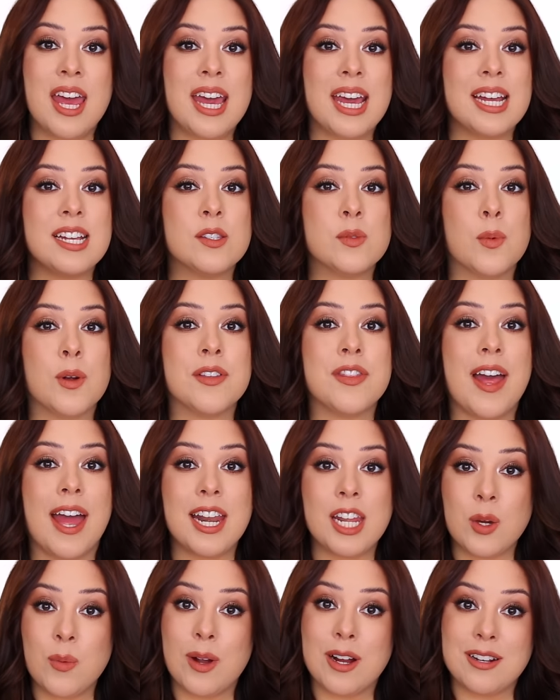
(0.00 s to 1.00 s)
is worth
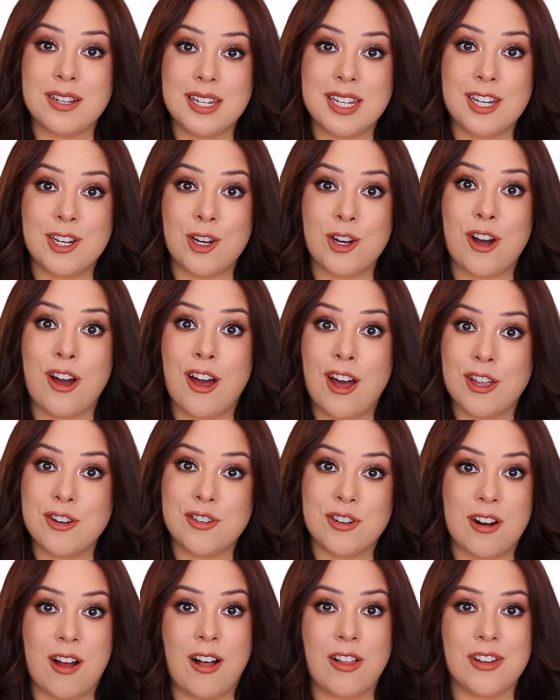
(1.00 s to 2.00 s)
anywhere near
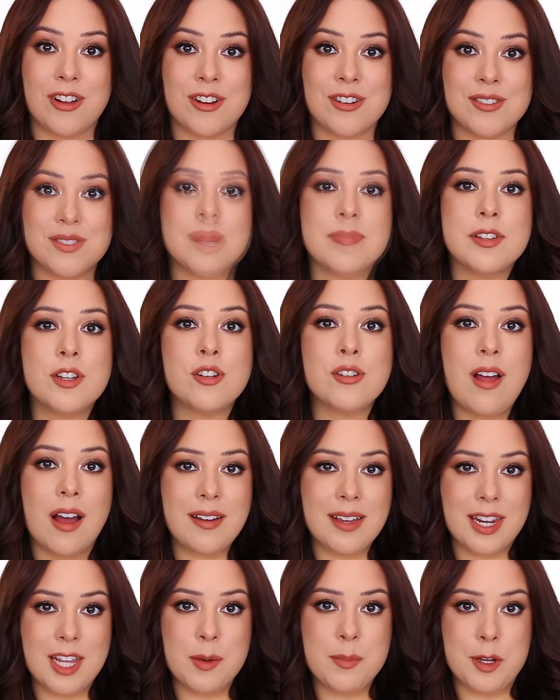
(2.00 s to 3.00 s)
$100 you're
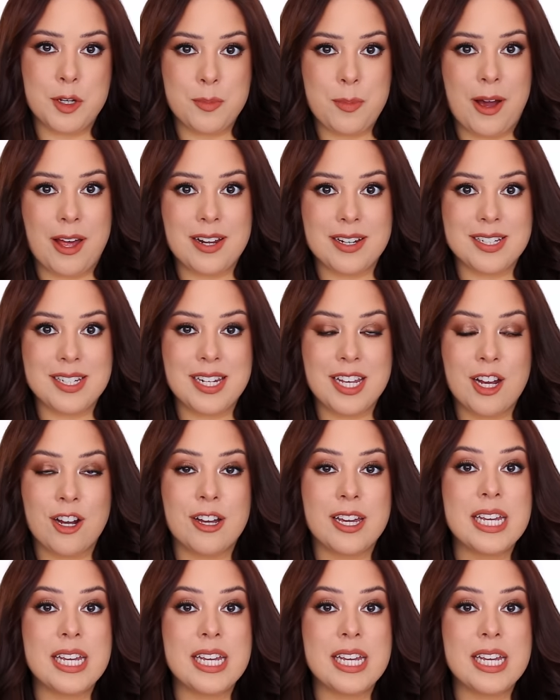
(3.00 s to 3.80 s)
not getting much product in here.